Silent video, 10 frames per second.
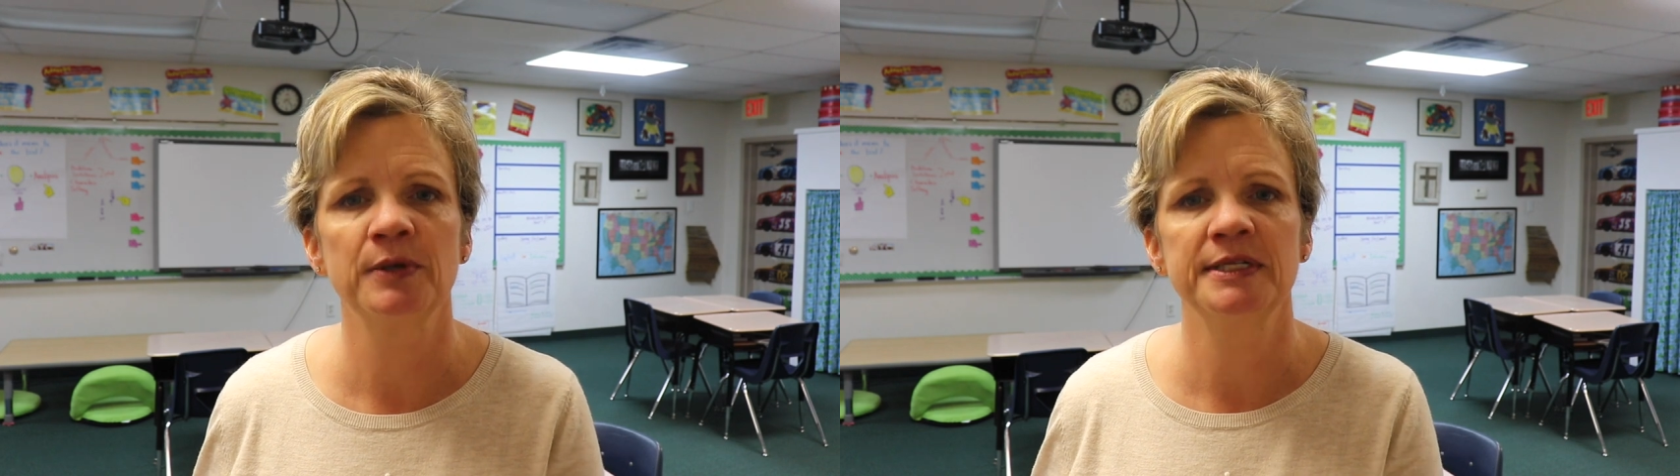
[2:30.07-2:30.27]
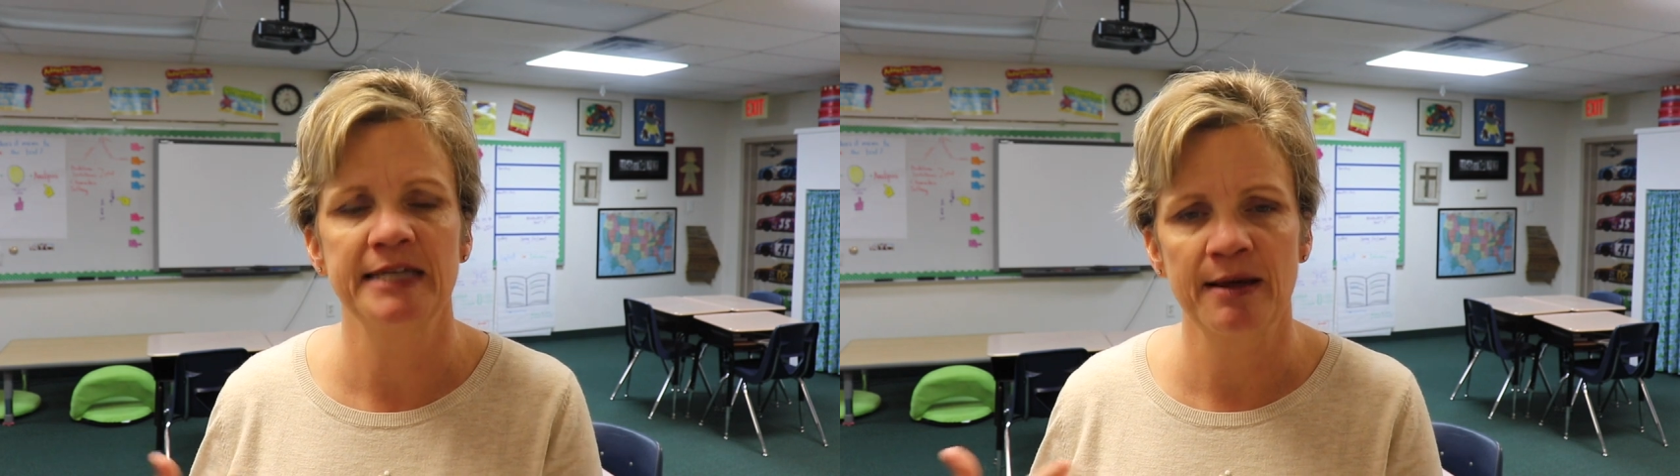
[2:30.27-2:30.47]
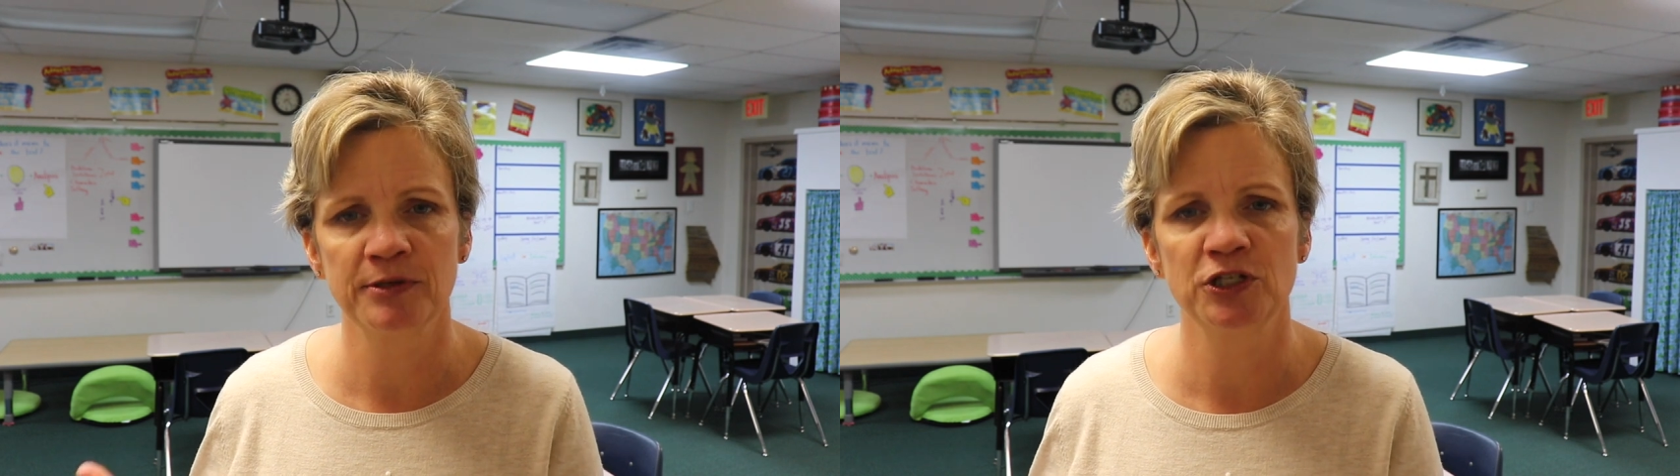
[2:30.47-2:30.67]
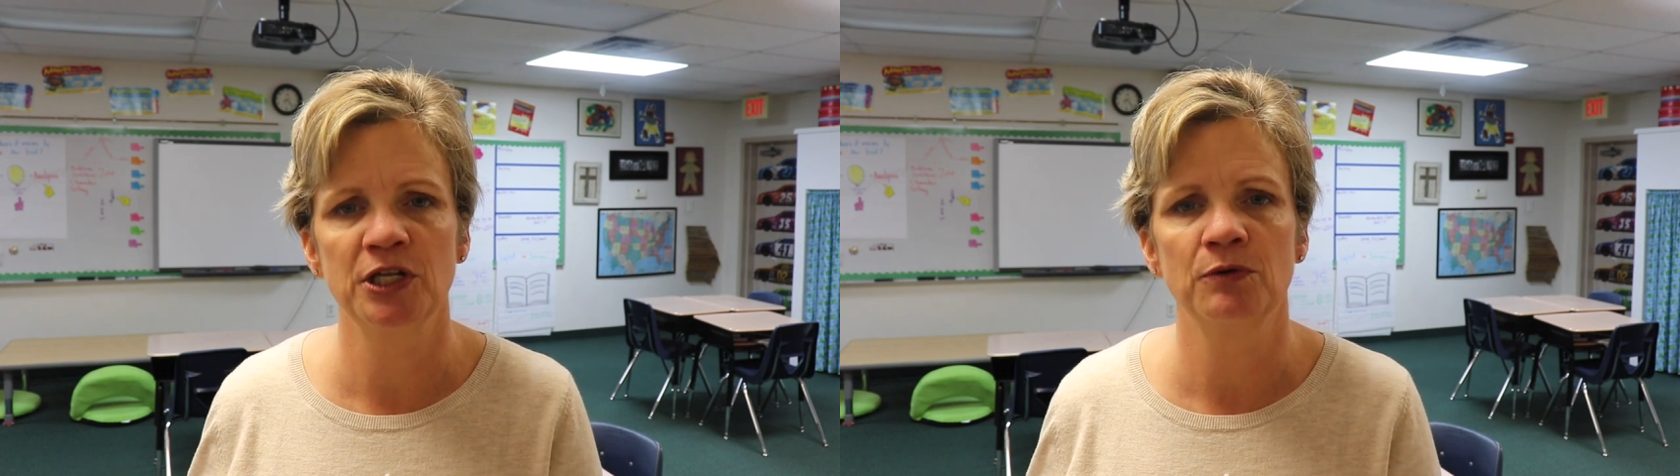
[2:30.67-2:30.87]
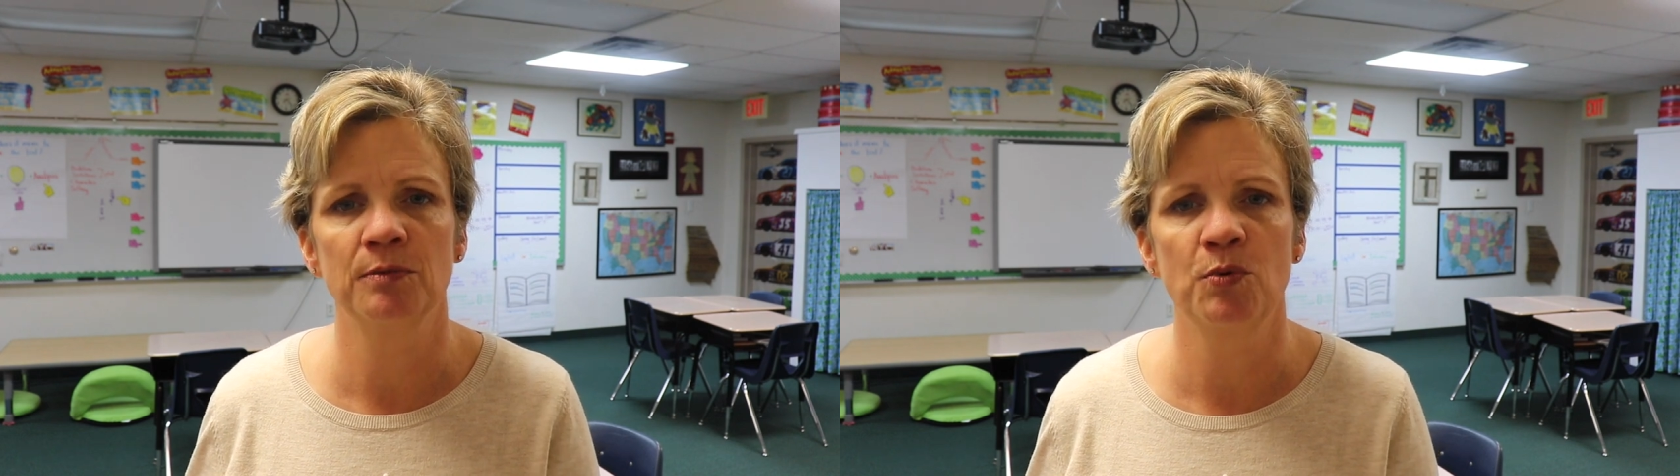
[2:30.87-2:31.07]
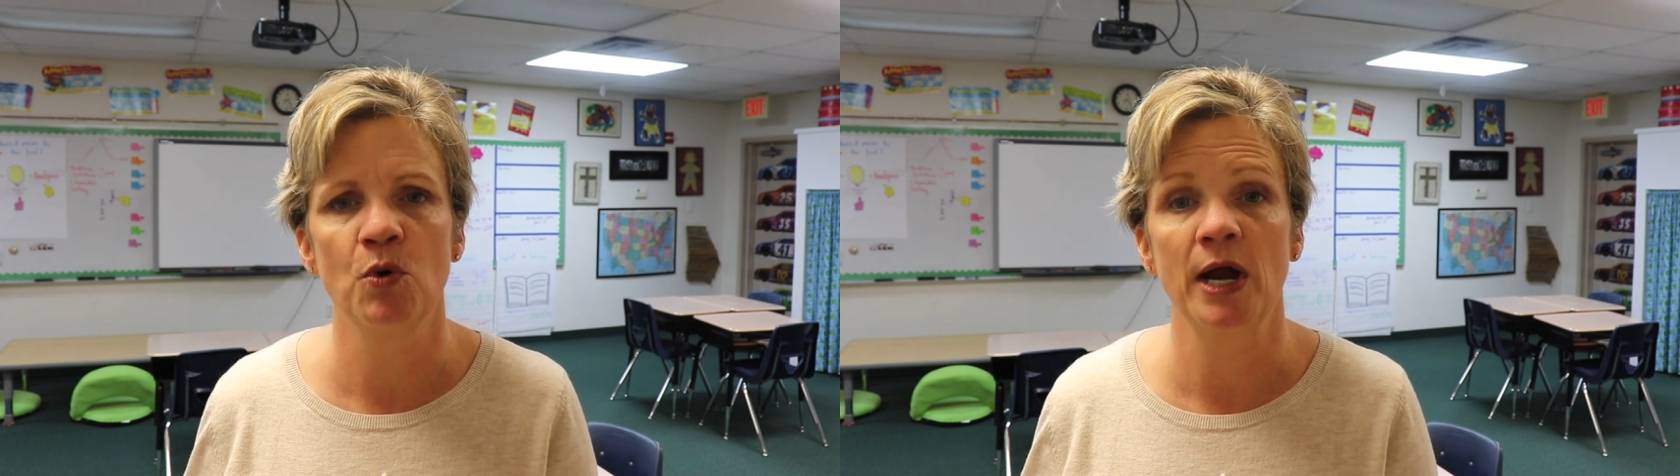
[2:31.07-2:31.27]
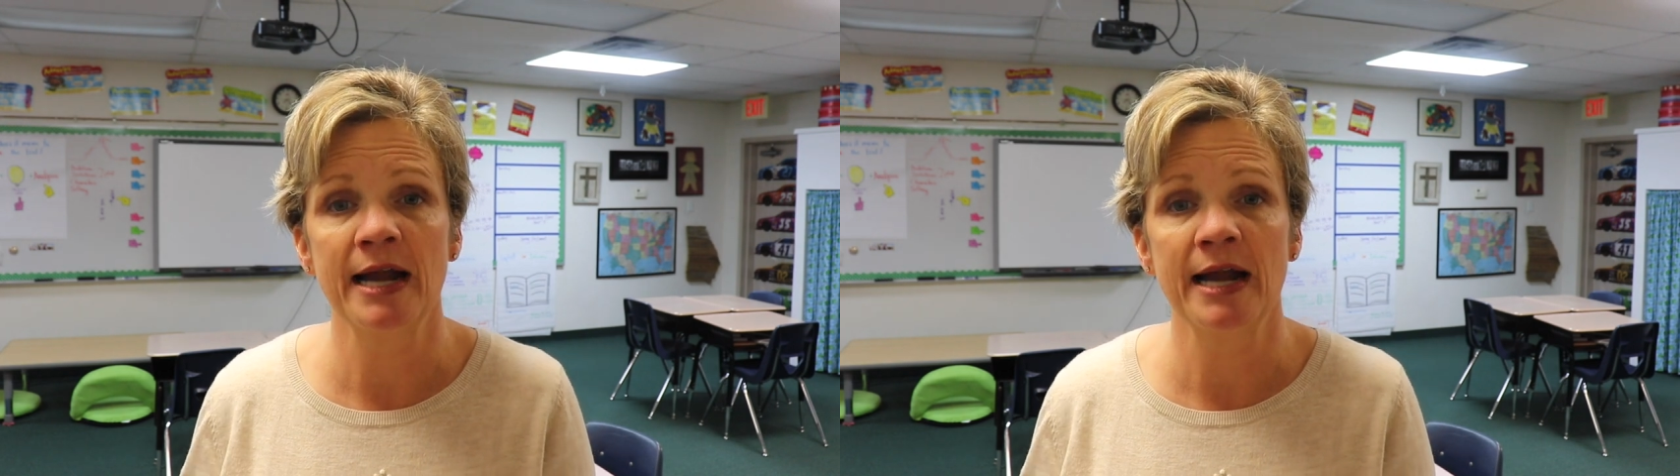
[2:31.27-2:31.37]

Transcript: we were establishing the rapport,